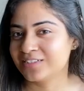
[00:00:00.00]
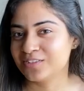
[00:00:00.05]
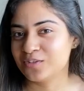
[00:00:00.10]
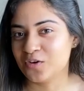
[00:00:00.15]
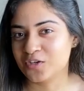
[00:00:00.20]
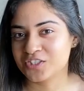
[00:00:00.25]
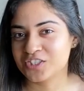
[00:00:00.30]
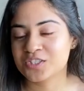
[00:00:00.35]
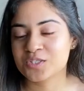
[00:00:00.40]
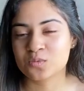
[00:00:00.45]

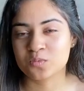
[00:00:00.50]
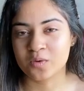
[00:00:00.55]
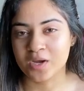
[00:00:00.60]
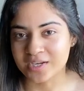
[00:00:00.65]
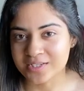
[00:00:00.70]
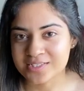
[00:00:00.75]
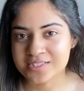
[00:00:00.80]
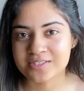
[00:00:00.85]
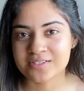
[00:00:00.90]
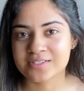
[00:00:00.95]
not just
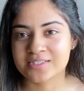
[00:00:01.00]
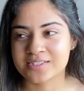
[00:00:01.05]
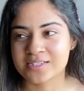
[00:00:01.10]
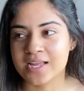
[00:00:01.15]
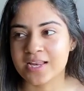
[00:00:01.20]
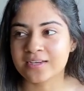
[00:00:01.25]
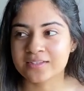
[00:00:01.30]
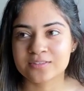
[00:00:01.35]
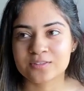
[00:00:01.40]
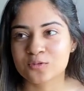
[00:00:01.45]
once, because
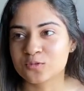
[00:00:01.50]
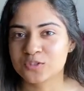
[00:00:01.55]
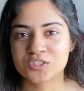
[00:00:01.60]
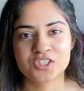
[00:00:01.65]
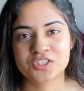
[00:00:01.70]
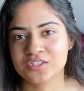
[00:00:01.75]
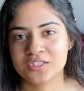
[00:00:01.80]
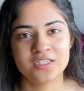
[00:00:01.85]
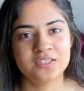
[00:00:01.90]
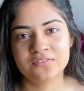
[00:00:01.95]
then
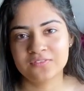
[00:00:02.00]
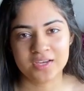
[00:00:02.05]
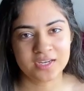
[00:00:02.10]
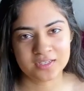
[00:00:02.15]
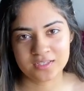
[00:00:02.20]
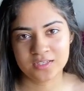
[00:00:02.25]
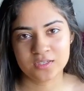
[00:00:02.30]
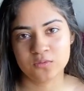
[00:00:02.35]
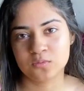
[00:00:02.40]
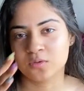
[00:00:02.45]
kuch
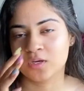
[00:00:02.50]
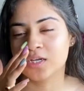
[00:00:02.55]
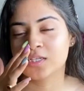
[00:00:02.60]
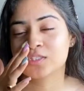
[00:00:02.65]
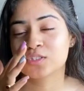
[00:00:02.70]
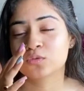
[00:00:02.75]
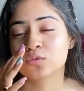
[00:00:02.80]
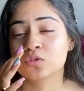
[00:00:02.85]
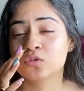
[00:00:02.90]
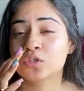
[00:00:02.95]
effect nahi hoga.
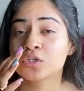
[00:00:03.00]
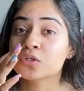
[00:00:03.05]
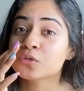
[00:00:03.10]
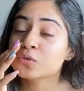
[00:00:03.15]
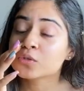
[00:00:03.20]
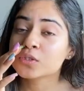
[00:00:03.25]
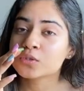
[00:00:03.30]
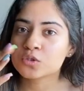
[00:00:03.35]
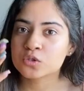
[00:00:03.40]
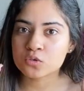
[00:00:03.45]
So you can
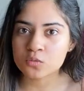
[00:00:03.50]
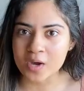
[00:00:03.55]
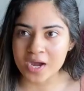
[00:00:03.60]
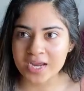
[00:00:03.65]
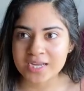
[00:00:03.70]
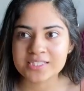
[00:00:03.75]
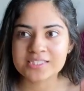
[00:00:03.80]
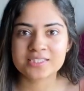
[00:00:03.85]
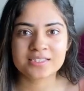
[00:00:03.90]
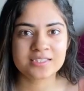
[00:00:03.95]
do it
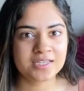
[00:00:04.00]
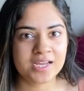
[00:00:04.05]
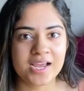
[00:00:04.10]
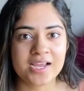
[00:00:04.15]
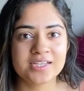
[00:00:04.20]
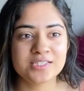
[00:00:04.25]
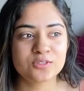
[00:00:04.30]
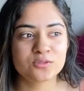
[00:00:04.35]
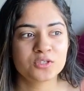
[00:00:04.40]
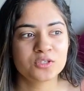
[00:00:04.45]
twice,
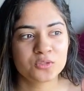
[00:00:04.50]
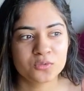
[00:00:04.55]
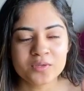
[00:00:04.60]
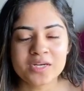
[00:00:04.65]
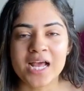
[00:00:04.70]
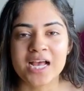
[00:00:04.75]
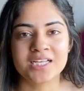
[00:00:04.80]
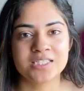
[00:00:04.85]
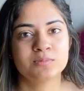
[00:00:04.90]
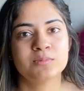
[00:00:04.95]
thrice. You can do
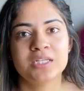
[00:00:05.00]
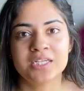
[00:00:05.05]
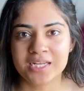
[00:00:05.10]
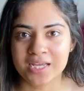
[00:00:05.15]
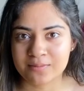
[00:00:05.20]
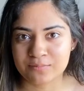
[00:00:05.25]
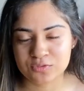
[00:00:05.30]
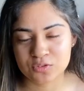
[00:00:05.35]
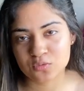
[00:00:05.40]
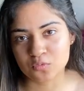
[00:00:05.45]
it as many
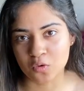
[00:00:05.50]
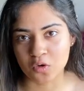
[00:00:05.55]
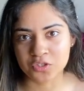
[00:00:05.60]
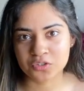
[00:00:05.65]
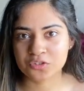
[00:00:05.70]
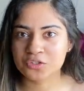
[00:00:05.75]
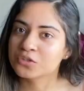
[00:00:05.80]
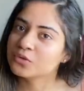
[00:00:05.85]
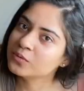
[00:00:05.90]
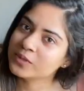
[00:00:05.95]
times you
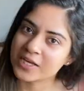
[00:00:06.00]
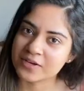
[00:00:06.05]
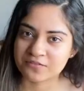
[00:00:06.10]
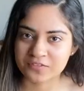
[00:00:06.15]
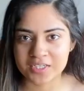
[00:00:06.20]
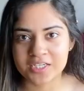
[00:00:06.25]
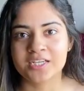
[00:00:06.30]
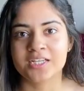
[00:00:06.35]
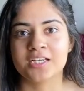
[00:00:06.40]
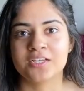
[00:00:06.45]
want. You can do it
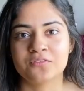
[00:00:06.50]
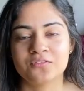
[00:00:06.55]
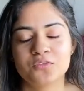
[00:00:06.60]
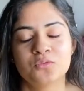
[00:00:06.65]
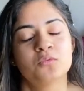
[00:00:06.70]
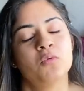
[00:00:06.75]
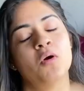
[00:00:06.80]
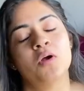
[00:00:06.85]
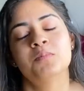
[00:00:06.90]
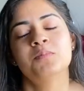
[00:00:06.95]
every day if
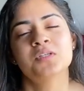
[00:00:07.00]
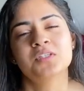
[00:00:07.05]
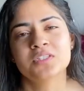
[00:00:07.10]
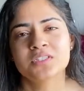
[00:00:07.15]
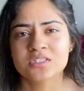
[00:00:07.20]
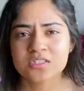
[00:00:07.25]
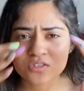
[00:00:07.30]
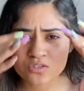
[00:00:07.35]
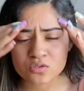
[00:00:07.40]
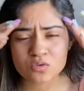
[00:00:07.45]
you want,
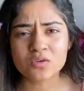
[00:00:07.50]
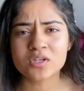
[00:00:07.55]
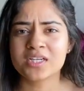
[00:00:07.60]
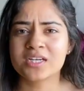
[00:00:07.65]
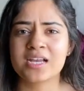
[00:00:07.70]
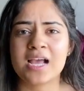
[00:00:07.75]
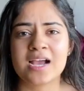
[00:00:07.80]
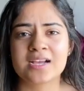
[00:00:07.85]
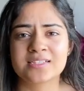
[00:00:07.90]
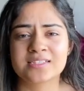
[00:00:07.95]
because it's so
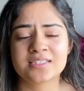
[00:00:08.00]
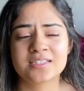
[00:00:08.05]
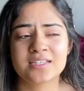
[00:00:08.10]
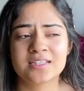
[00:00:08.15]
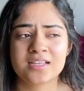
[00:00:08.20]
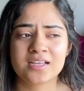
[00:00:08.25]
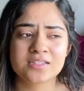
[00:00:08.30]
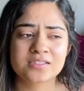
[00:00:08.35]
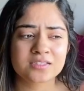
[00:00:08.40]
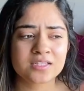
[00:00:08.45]
relaxing
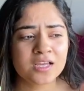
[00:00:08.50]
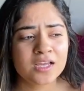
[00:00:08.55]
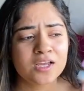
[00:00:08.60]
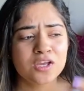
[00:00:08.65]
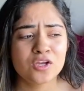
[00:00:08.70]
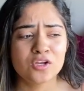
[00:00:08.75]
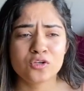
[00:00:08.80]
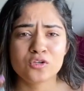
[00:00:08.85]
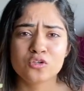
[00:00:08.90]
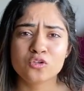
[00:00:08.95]
and there's
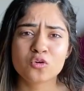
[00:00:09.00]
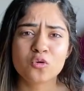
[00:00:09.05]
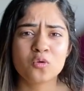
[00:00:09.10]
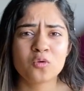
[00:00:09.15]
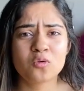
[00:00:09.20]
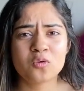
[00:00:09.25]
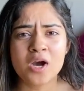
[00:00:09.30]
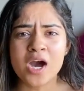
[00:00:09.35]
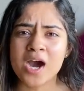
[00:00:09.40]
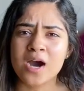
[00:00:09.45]

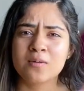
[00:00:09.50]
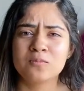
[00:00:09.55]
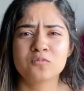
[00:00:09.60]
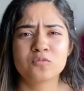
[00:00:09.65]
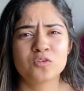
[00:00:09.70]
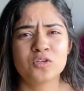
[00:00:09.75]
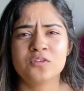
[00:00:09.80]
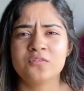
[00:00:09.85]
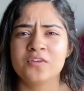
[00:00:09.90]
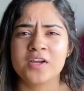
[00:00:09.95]
no
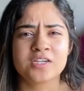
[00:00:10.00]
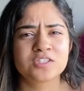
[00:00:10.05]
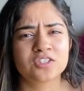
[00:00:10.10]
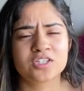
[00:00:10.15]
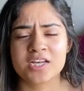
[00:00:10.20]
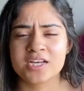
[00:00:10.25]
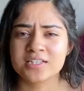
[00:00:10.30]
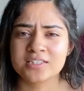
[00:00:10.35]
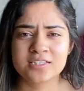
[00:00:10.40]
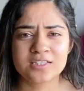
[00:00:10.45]
harmful effects
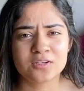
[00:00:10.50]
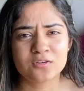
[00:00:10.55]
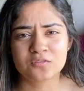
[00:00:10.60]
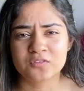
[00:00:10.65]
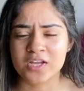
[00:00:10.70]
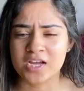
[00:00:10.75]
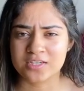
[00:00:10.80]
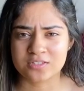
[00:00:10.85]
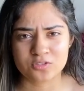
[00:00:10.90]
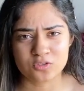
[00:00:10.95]
or anything of
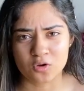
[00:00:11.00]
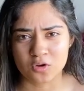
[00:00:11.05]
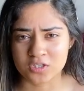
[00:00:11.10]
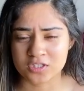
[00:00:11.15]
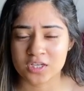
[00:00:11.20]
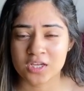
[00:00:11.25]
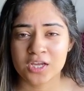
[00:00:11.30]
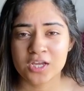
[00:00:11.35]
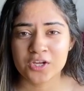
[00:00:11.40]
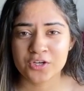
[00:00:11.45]
that
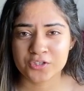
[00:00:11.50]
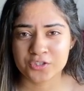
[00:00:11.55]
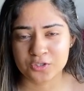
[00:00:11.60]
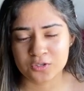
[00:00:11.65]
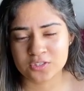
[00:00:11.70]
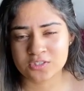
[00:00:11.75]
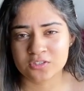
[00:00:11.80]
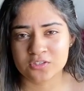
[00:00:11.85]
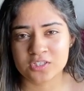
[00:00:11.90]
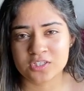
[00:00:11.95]
sort to
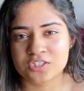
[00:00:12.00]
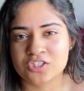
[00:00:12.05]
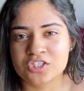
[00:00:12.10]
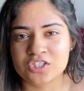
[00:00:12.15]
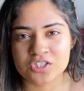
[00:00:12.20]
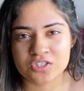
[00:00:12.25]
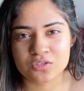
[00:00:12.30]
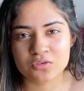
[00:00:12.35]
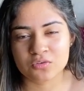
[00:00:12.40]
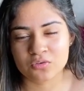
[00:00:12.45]
your skin. It's
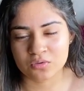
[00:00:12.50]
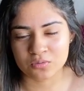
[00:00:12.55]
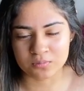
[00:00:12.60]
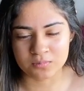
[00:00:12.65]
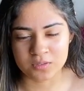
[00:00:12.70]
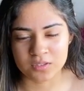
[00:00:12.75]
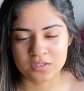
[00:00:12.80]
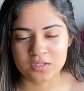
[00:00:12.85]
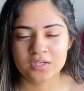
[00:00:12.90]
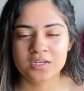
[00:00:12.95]
just
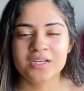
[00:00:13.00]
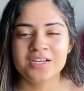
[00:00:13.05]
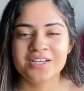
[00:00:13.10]
cucumber.